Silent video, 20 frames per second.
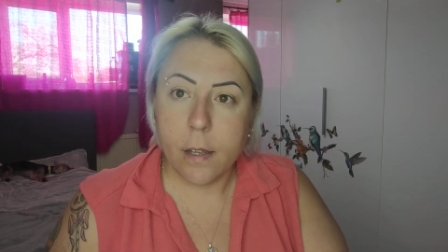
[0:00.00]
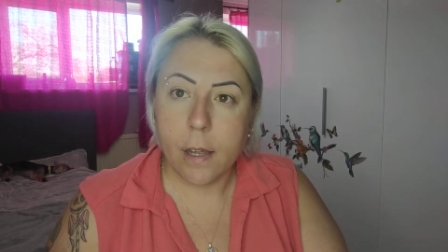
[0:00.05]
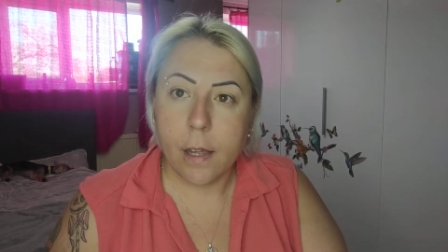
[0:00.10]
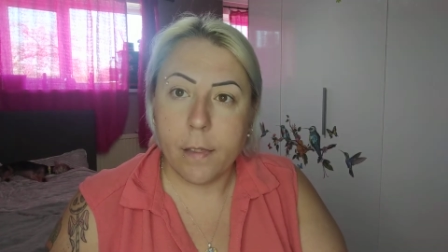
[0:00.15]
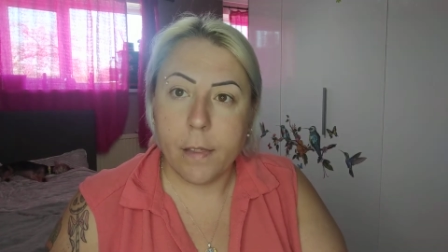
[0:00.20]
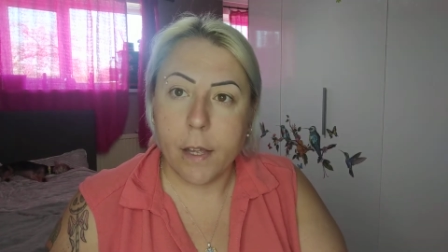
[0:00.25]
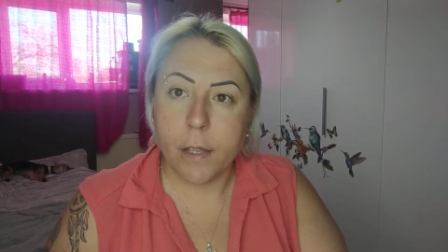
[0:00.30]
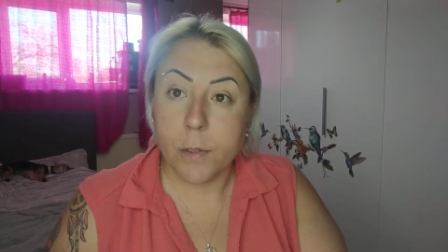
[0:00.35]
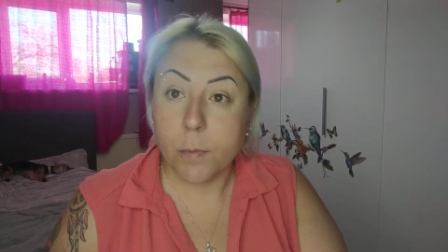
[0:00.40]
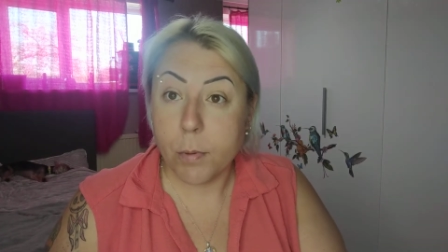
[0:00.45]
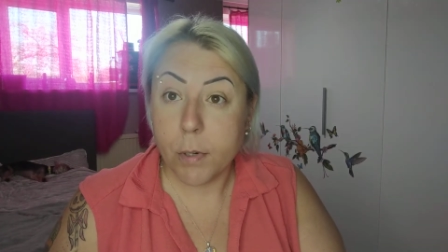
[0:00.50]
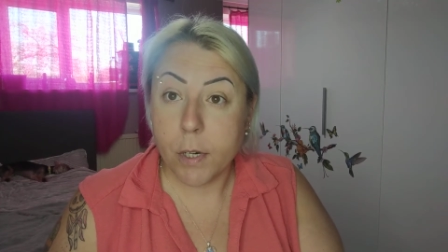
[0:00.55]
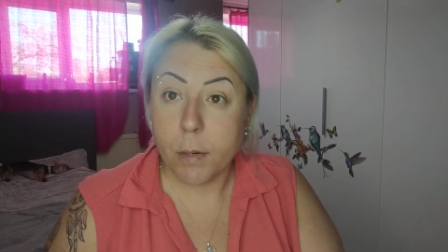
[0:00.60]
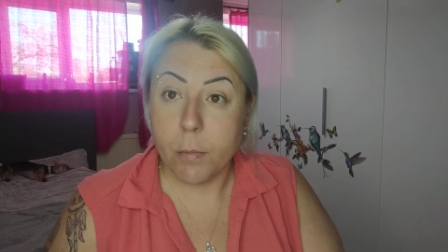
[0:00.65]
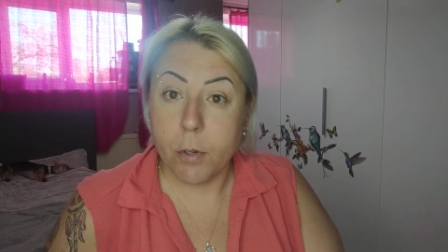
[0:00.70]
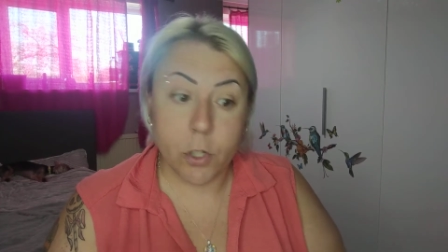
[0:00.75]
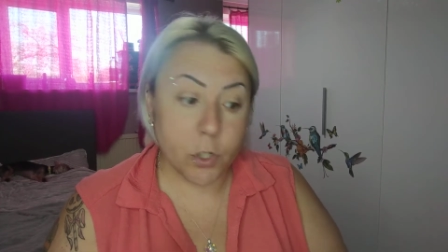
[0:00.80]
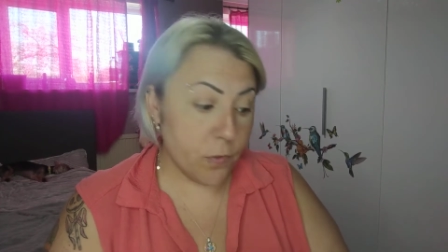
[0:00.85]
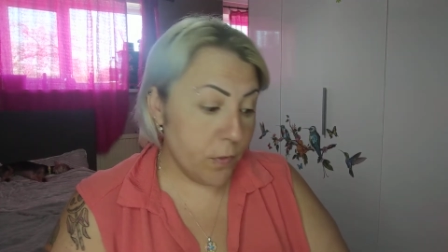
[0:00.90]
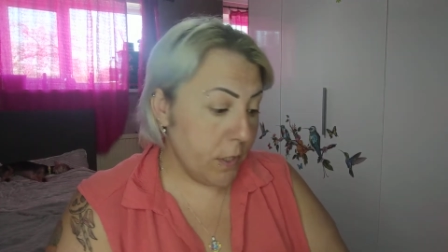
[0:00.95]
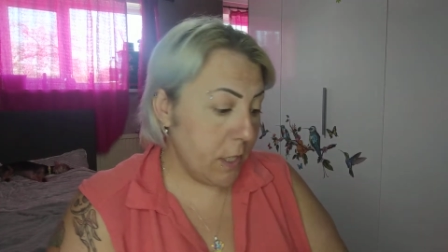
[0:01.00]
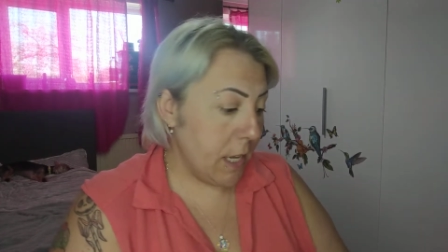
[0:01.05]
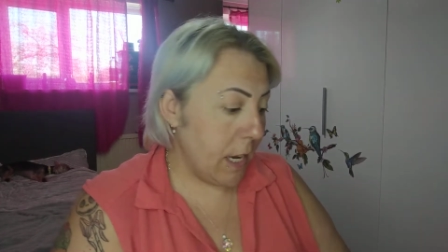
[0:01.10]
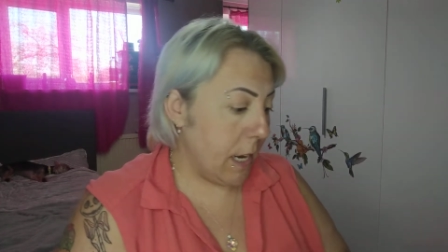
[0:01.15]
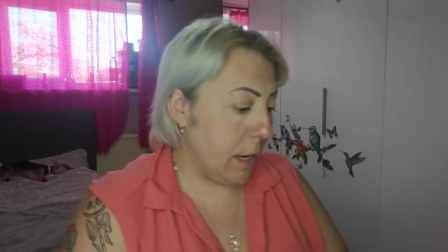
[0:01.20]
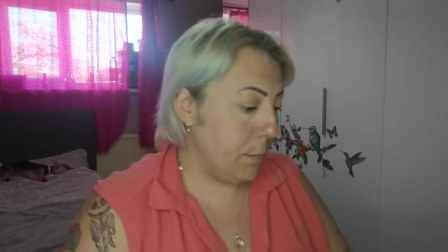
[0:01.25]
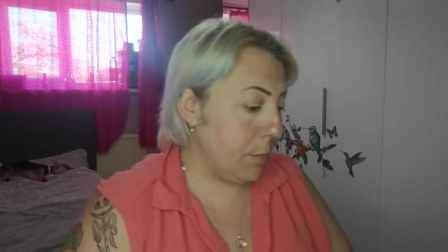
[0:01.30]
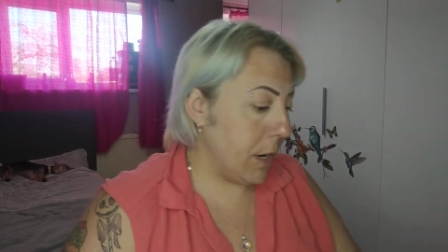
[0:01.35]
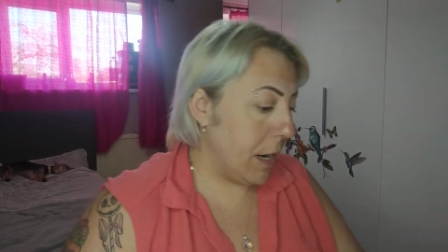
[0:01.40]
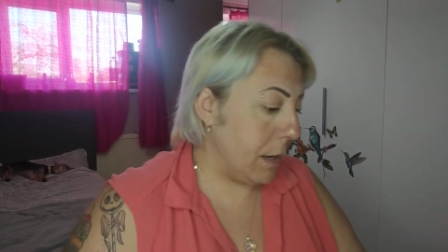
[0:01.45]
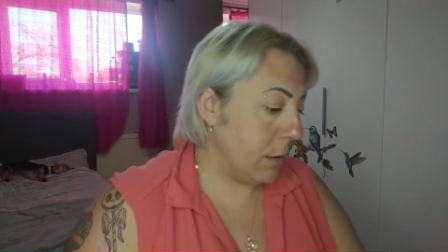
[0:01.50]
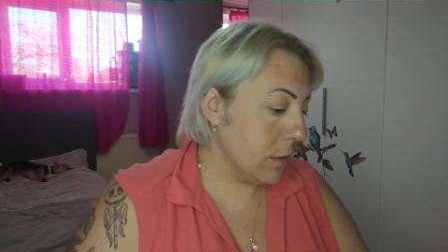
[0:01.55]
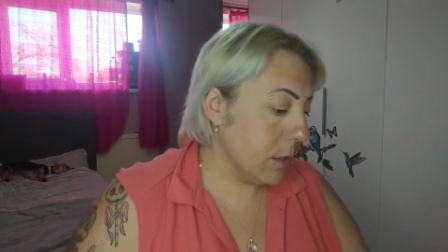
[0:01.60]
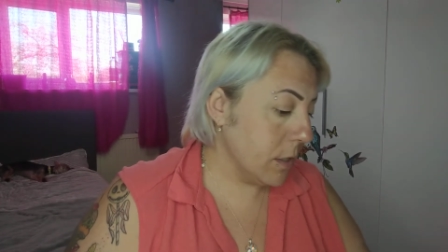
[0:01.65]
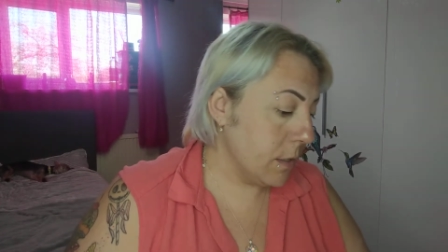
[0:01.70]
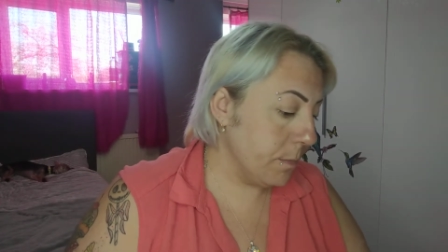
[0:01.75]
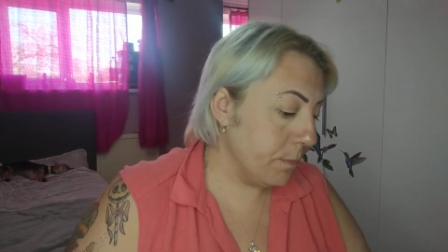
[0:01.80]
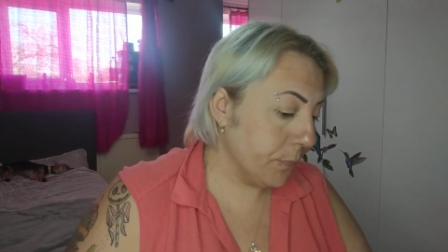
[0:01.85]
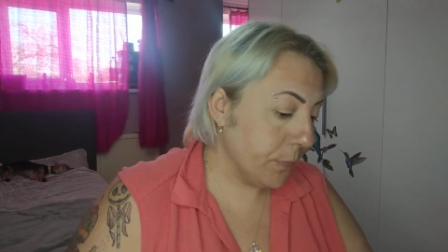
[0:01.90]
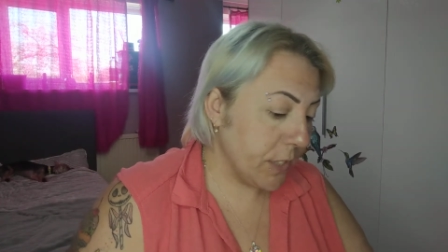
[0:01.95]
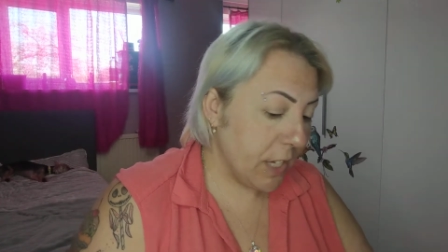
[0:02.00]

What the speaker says: And that's pretty much for the eyebrows.